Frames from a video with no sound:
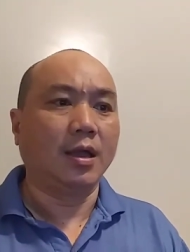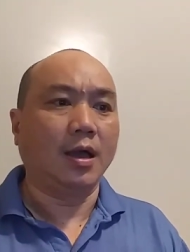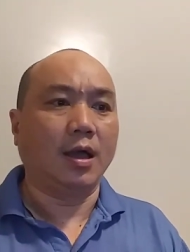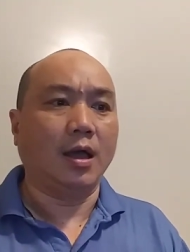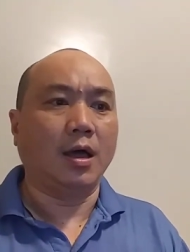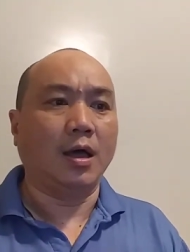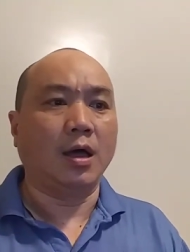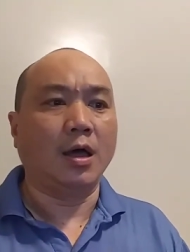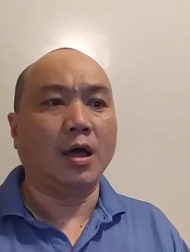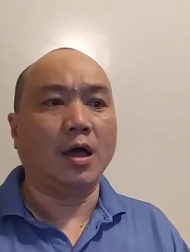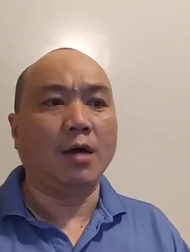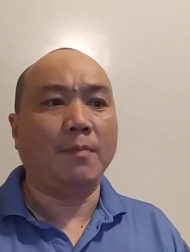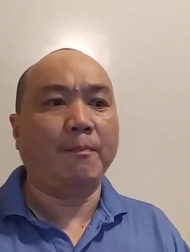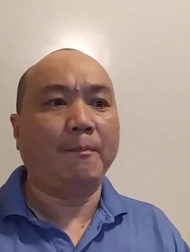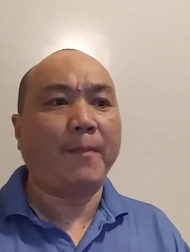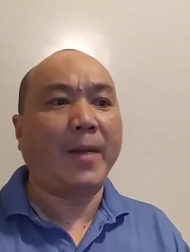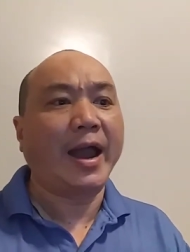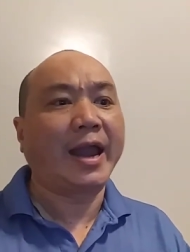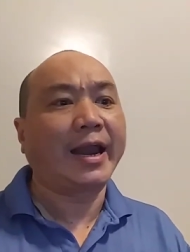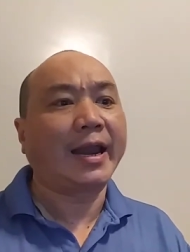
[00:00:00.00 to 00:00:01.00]

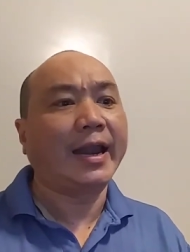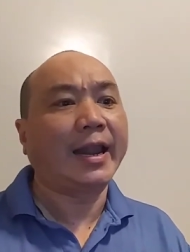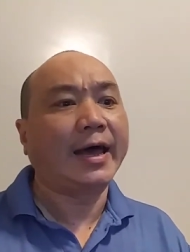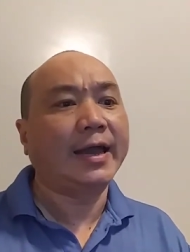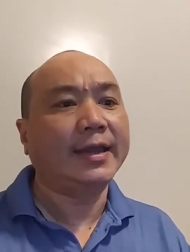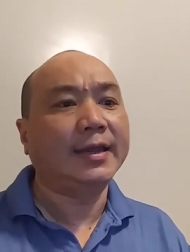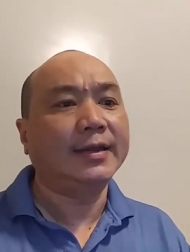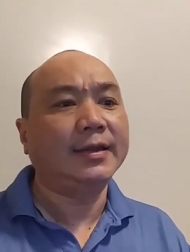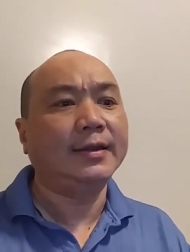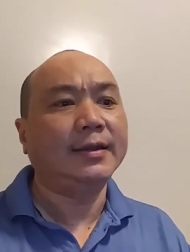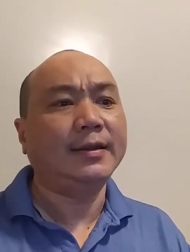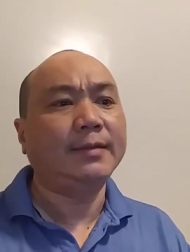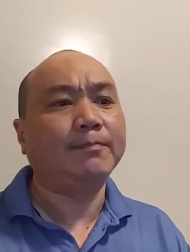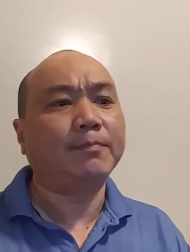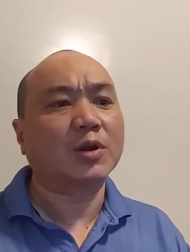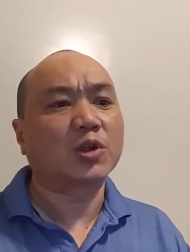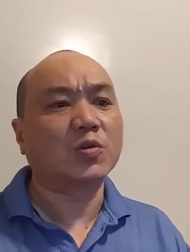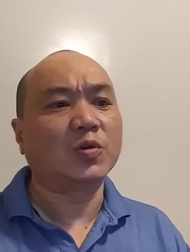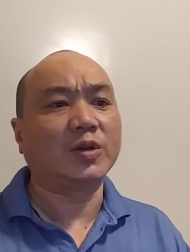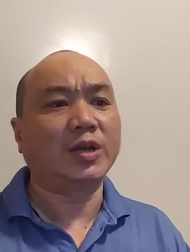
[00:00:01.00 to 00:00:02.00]
My client
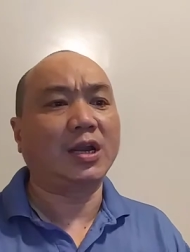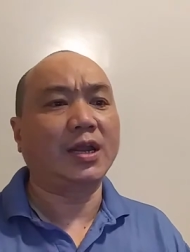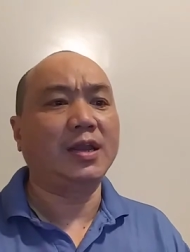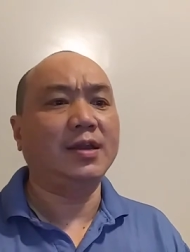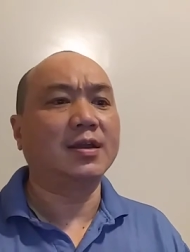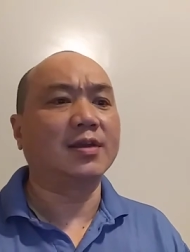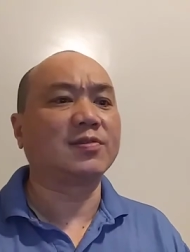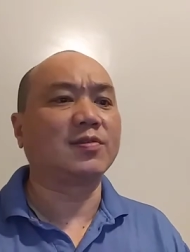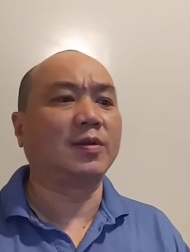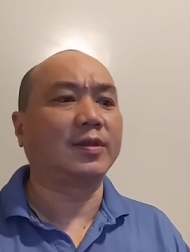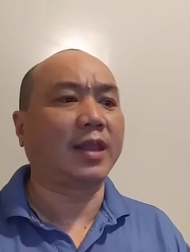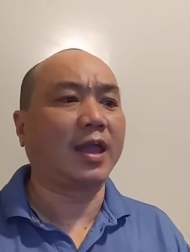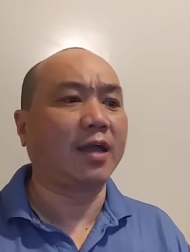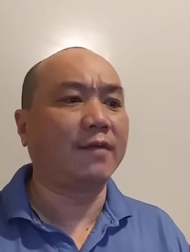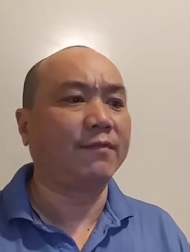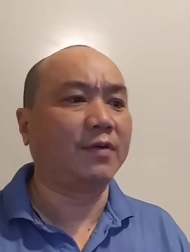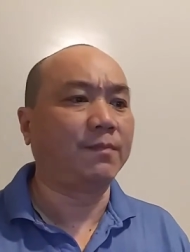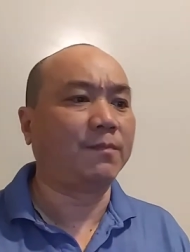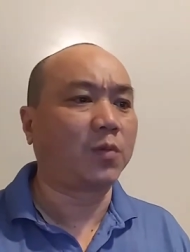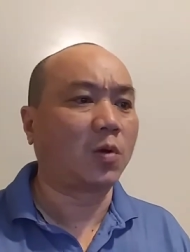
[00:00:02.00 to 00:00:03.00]
personally does not
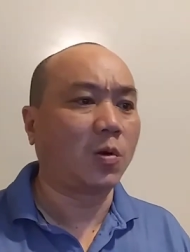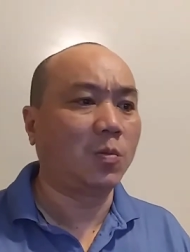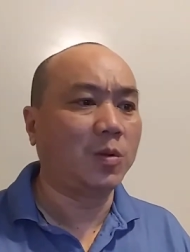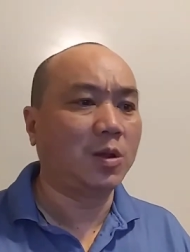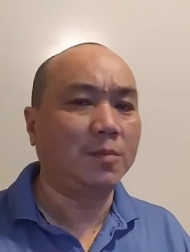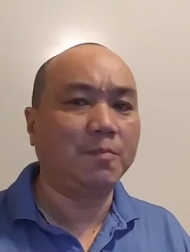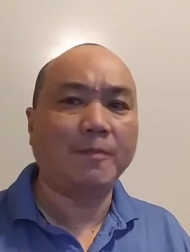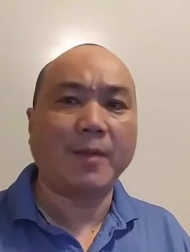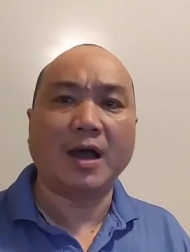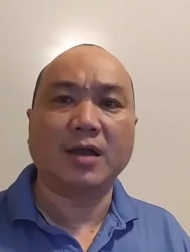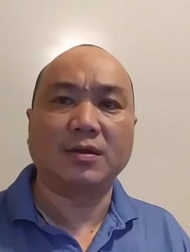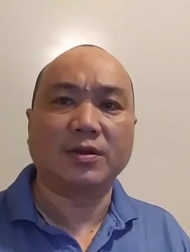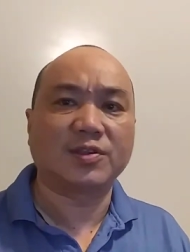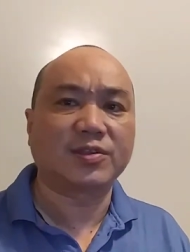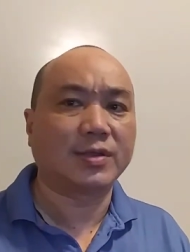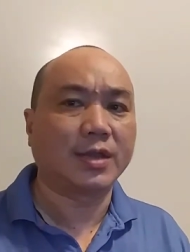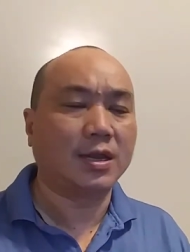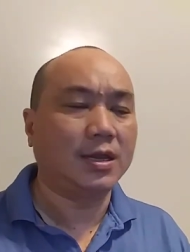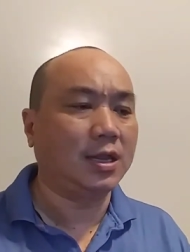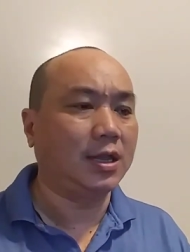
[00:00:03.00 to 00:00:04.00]
have a problem
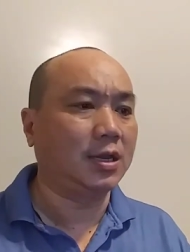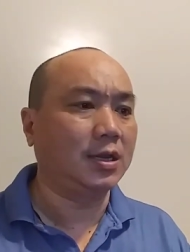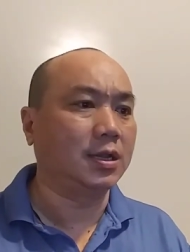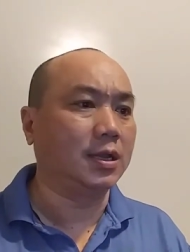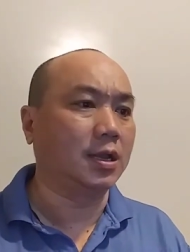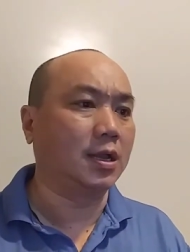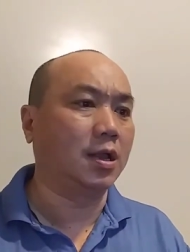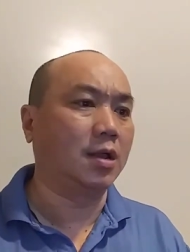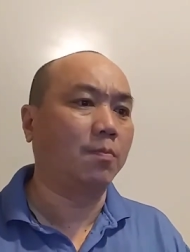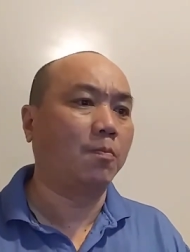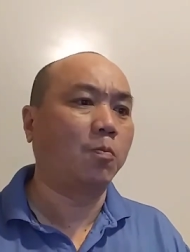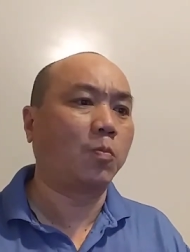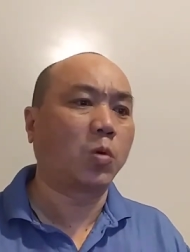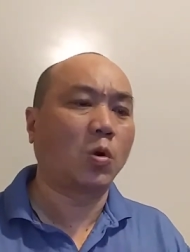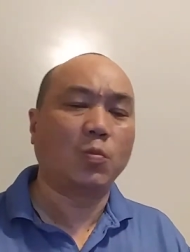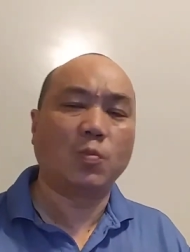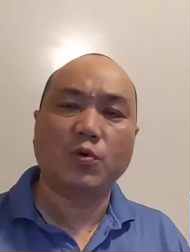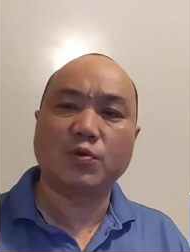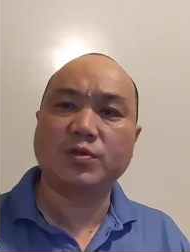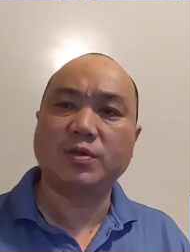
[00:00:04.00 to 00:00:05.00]
understanding the
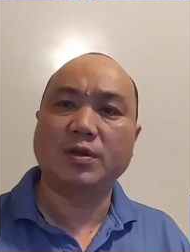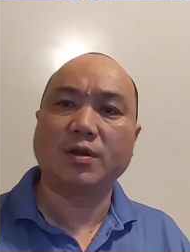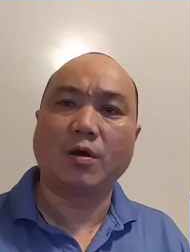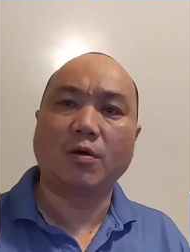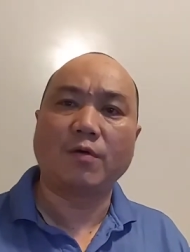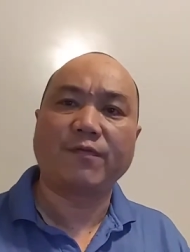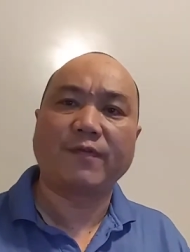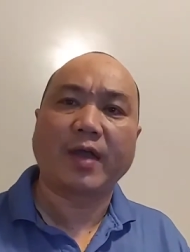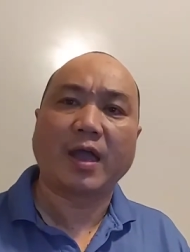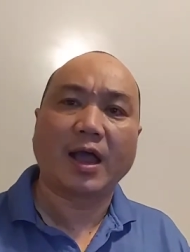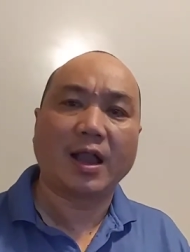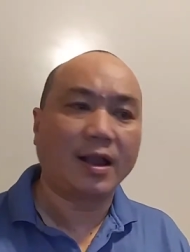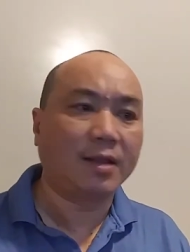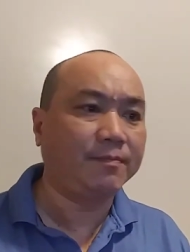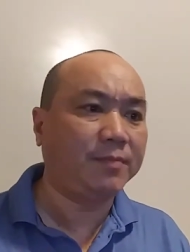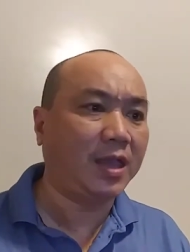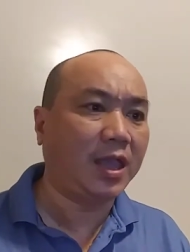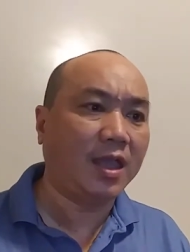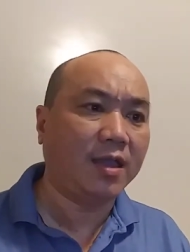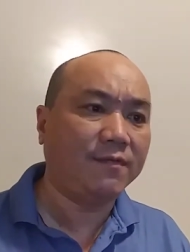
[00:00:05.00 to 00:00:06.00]
promotion of health
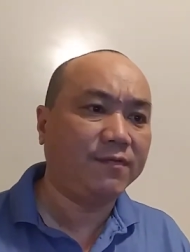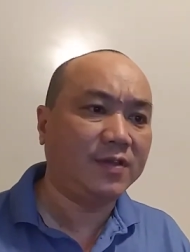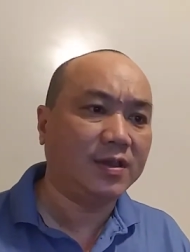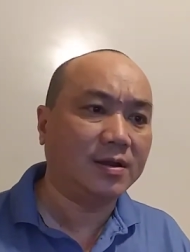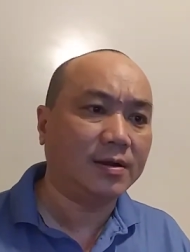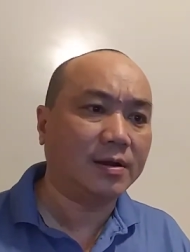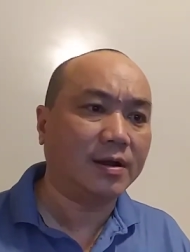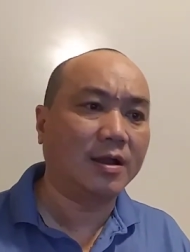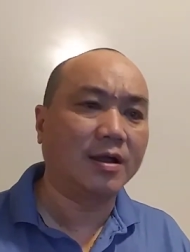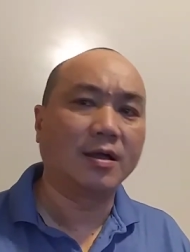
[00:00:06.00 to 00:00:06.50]
behavior.